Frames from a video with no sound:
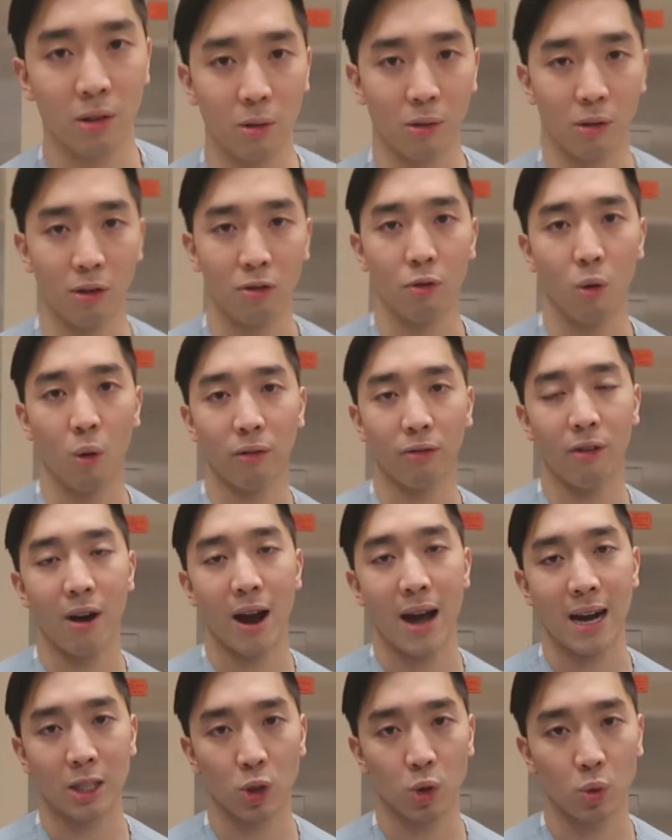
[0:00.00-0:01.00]
to four
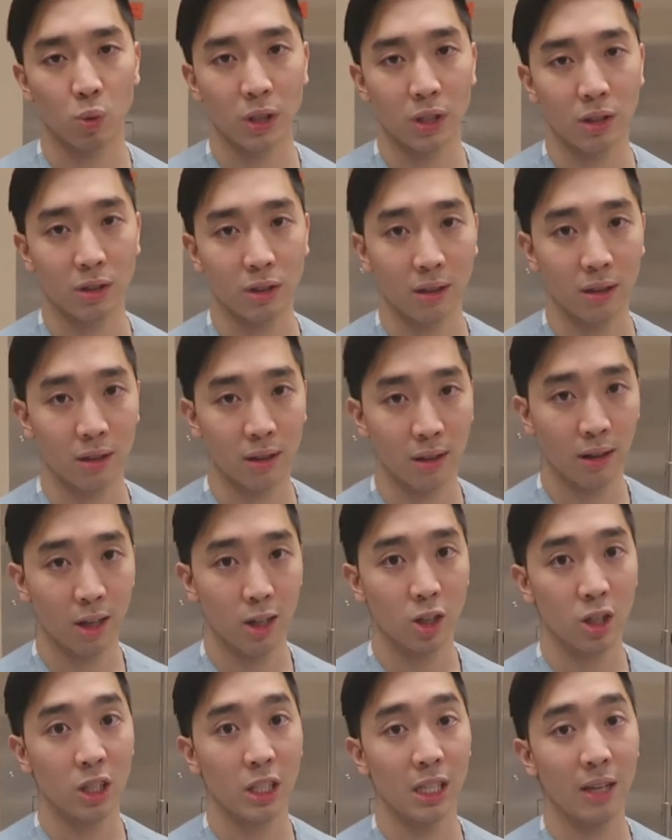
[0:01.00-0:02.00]
fractures, which is a
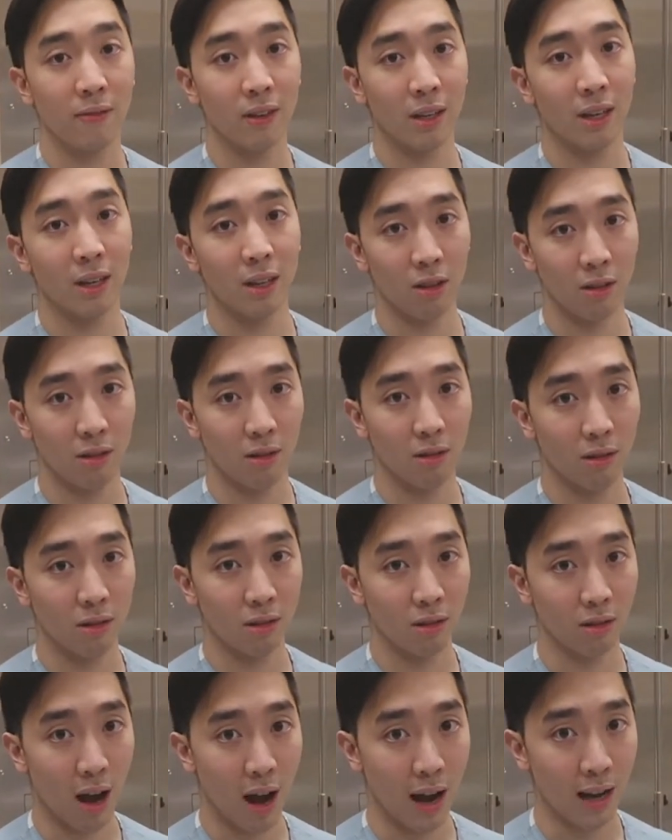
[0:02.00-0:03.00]
significant
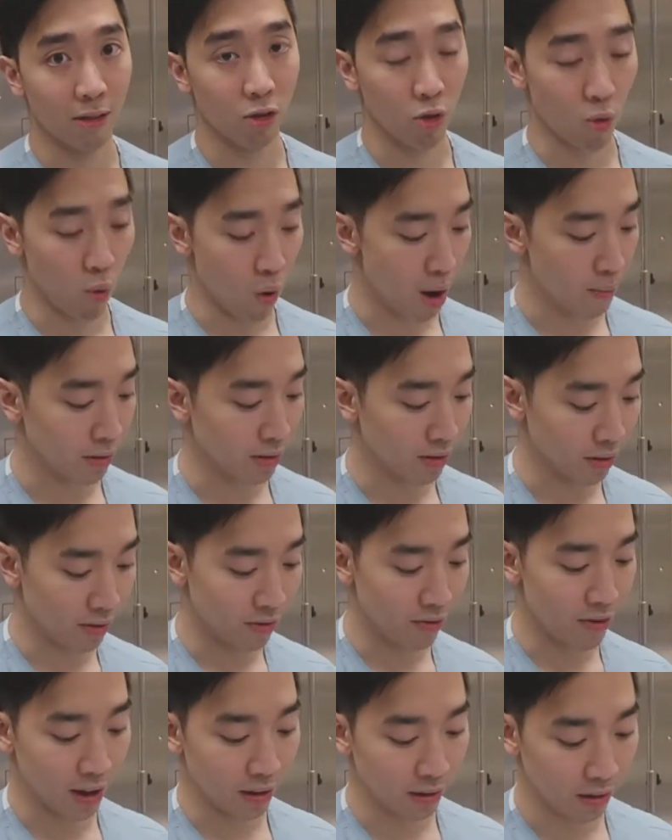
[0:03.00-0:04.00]
sign of trauma to
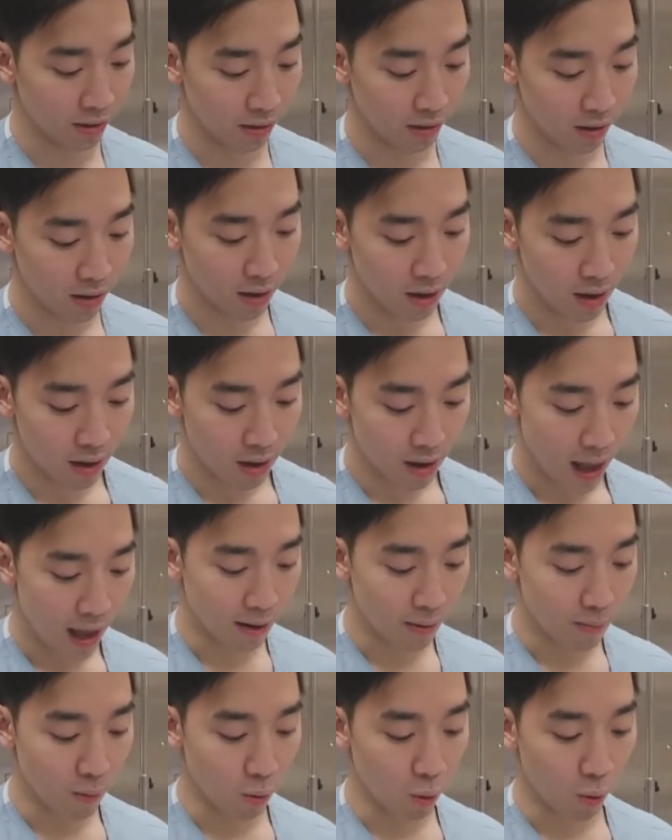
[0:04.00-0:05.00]
the face,
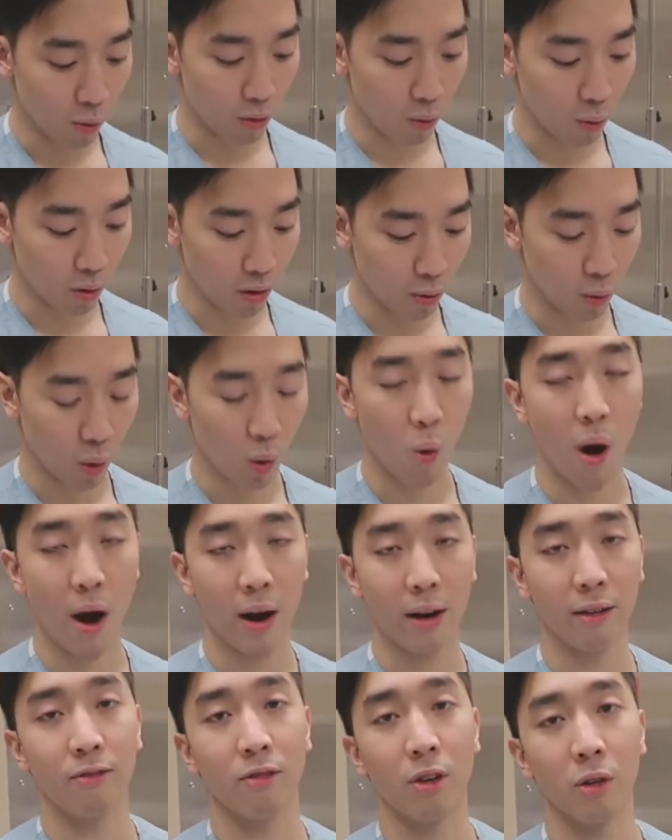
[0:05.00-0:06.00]
and will
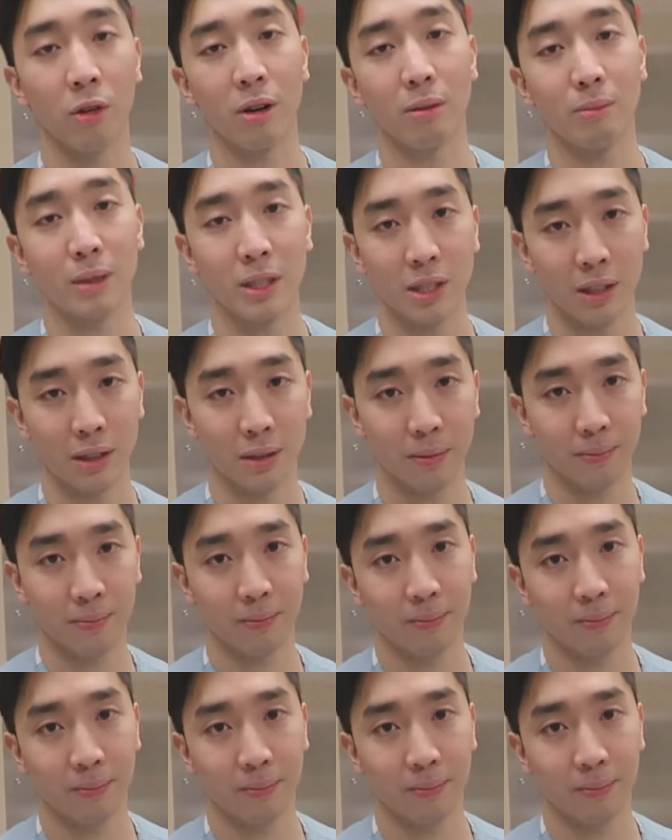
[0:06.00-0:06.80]
require further imaging.